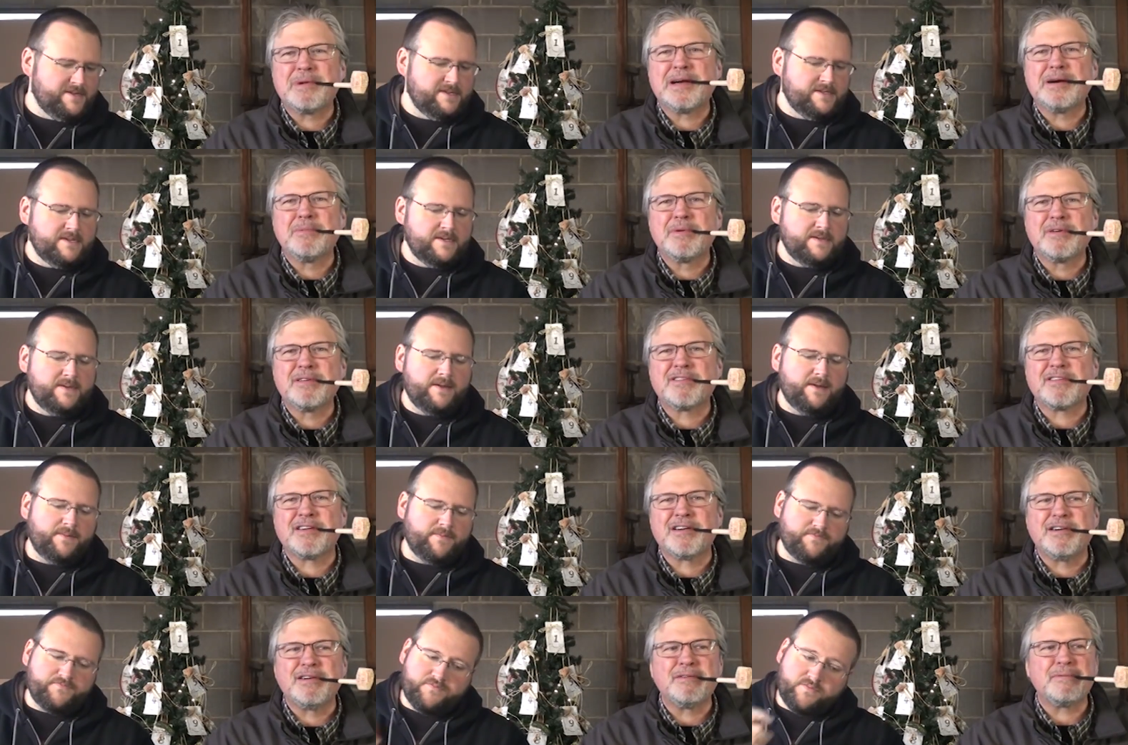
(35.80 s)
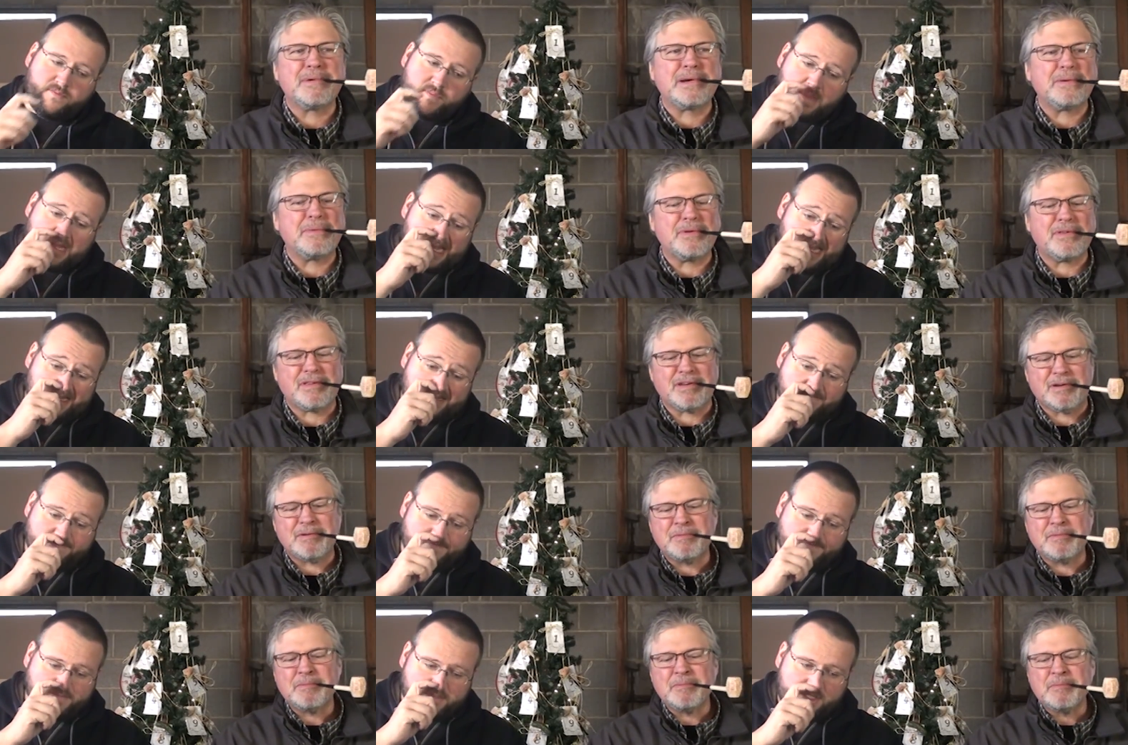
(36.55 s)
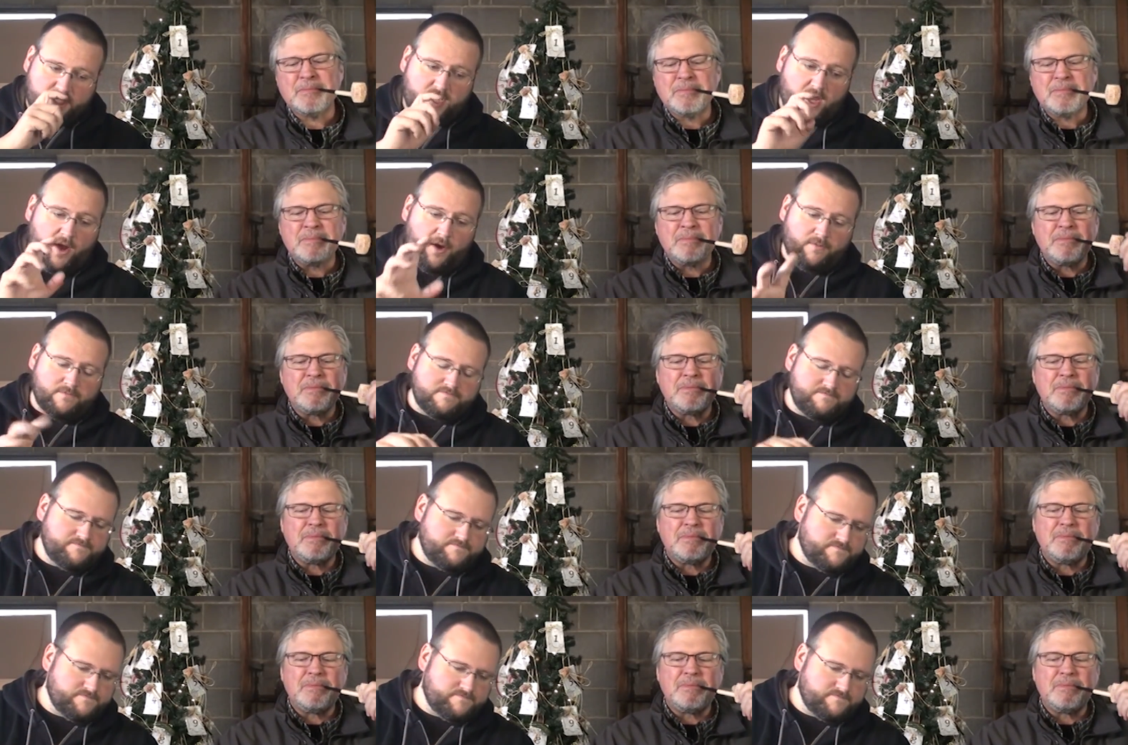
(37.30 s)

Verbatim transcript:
Speaker 1: probably so. Probably so. So,